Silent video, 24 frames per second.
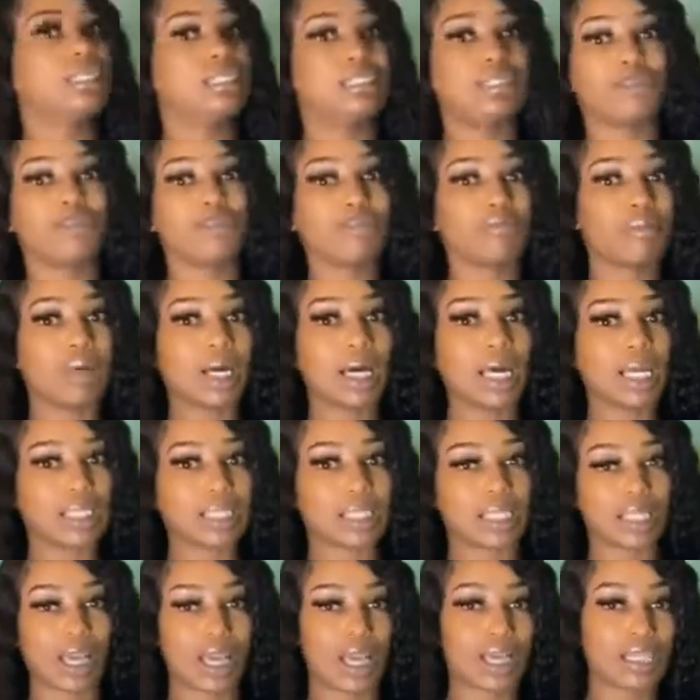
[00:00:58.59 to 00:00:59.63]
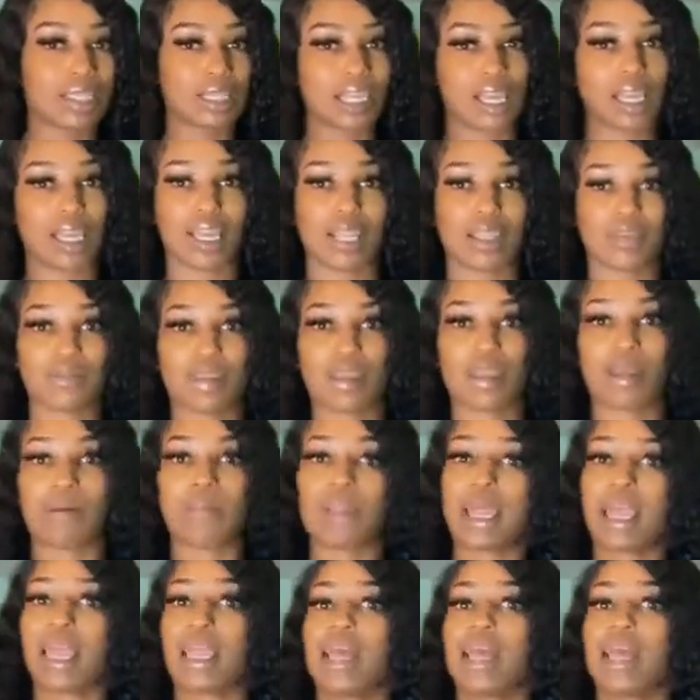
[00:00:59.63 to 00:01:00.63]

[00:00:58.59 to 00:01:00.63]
two months, y'all see another video, I'm like,